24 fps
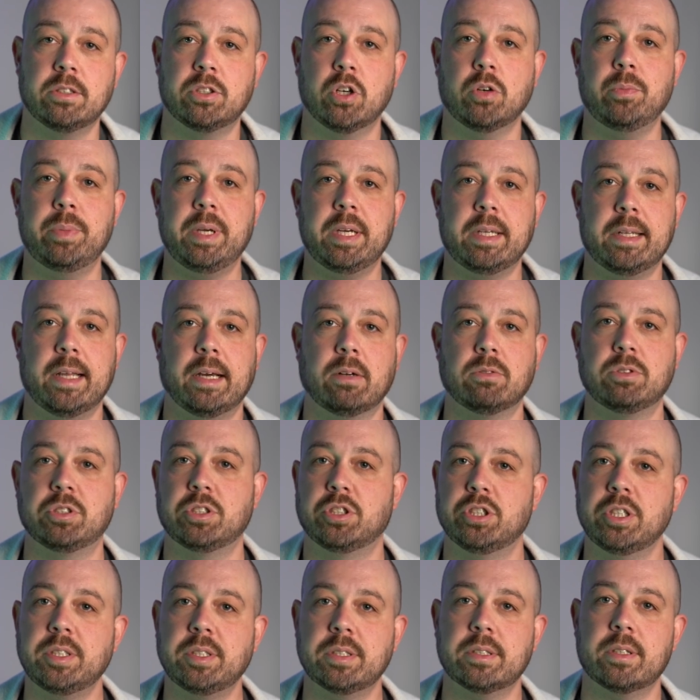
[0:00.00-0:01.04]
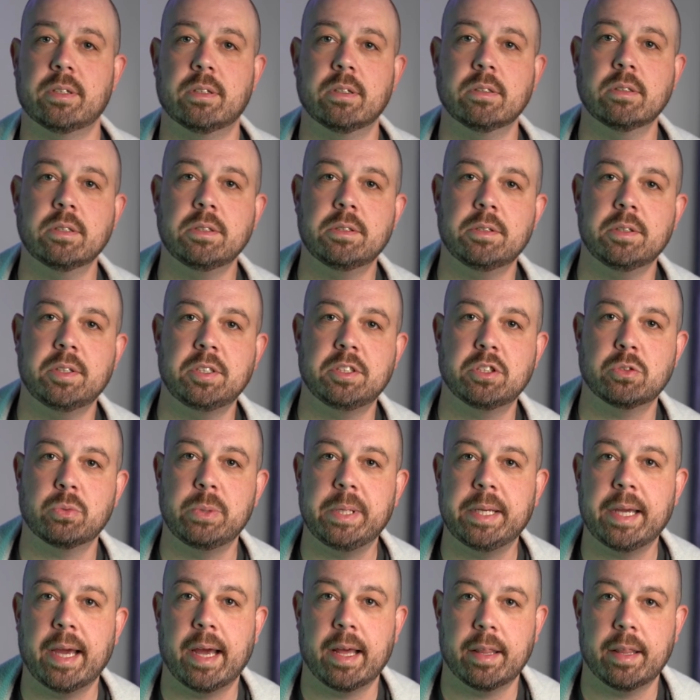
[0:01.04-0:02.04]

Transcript: Adobe announced just earlier this week